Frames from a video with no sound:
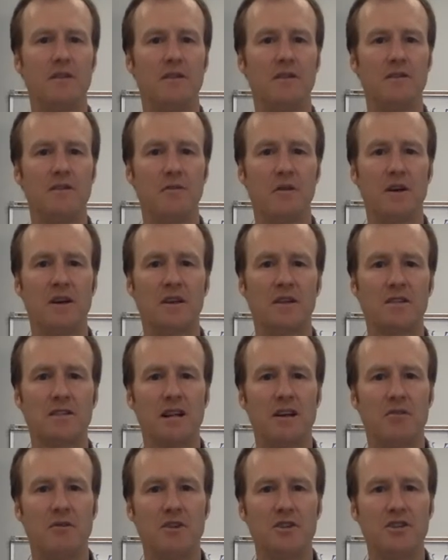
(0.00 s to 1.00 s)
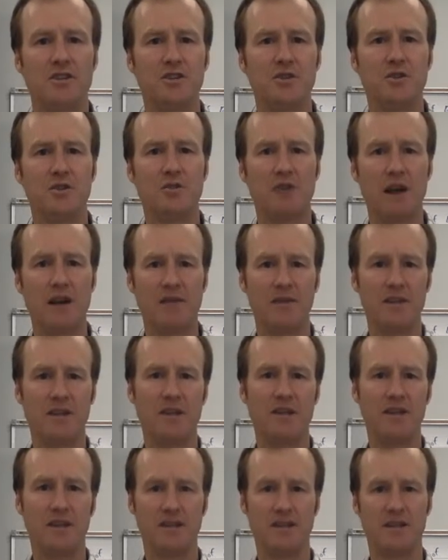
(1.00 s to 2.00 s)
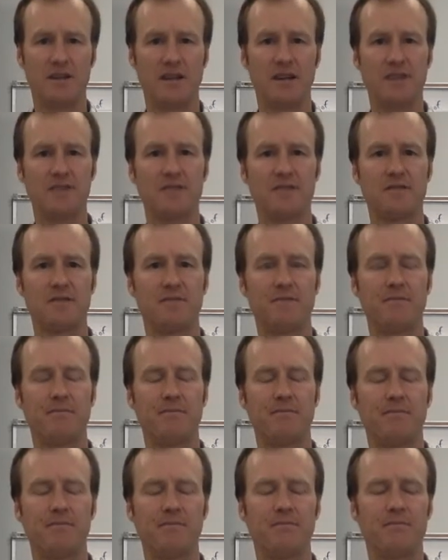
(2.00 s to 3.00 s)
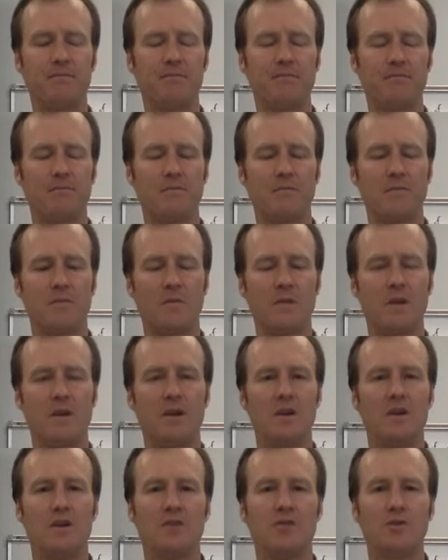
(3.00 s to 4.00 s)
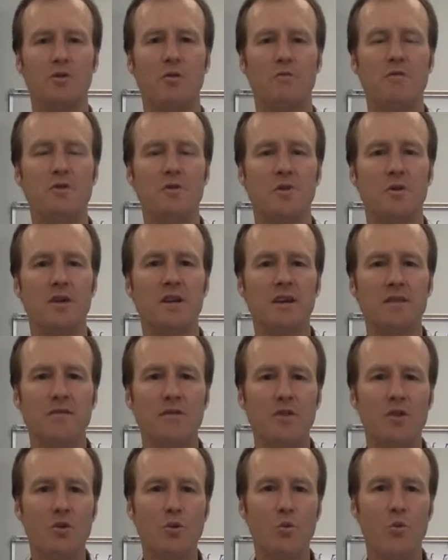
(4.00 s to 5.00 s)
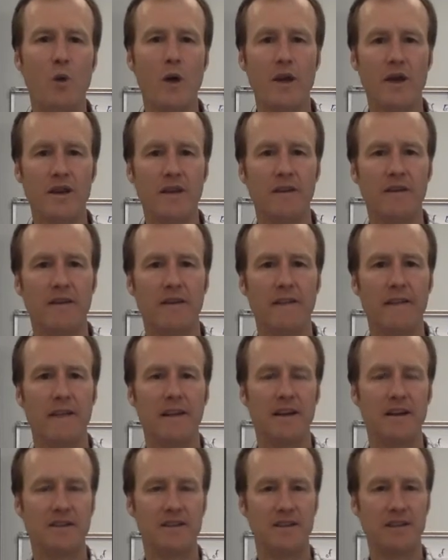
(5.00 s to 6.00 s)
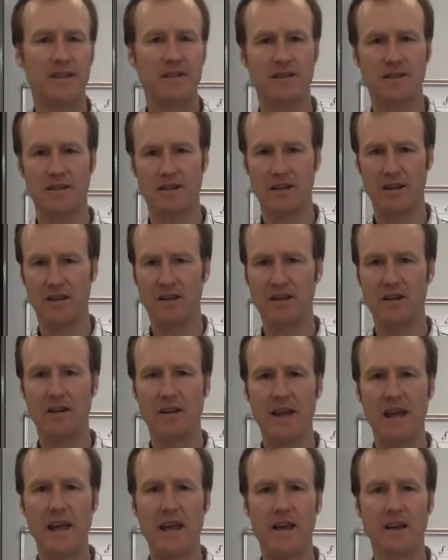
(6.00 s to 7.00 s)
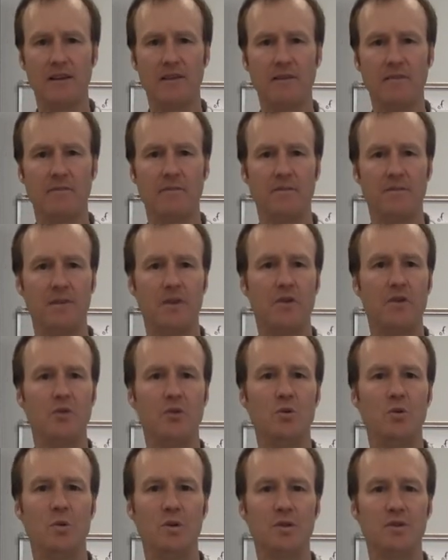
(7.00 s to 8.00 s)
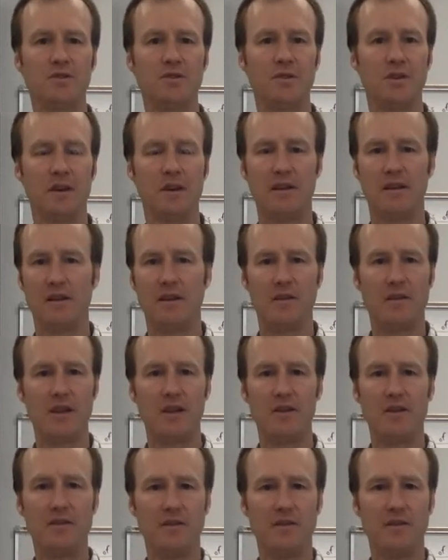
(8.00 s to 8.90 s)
the acceleration due to gravity is less. So if you were given the weight and it says in N, in newtons, then